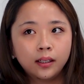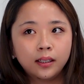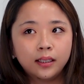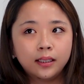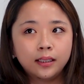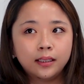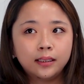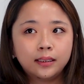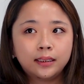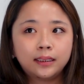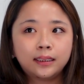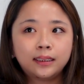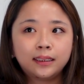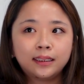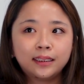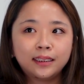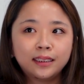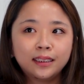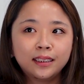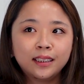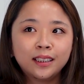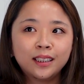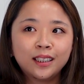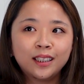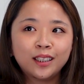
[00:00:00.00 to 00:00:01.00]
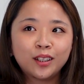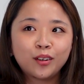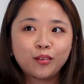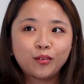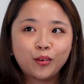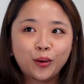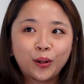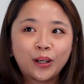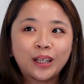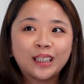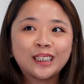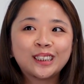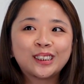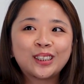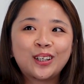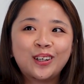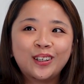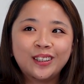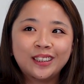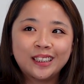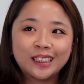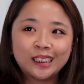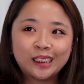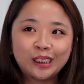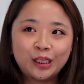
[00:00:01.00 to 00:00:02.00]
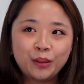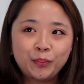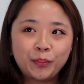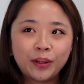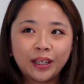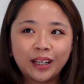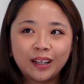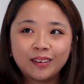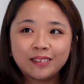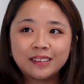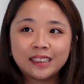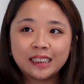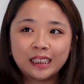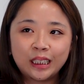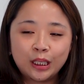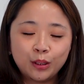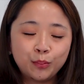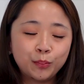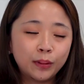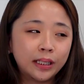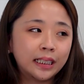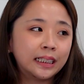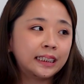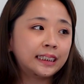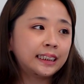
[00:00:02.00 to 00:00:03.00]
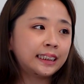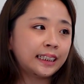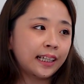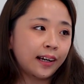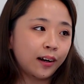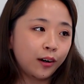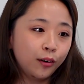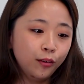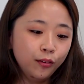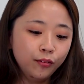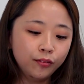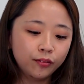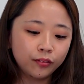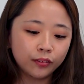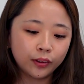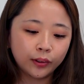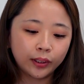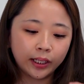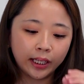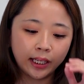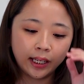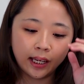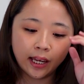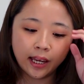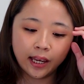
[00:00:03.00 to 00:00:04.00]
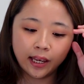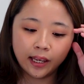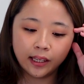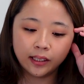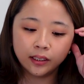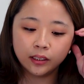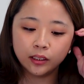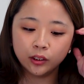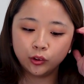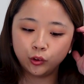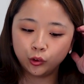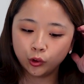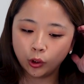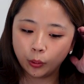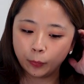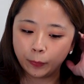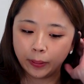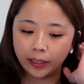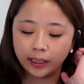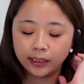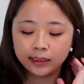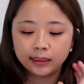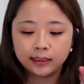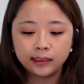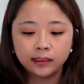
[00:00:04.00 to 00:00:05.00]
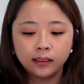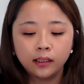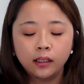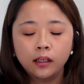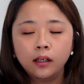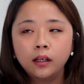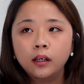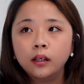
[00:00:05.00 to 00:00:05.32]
It's focused on the CPF scheme itself, okay, and the drawbacks.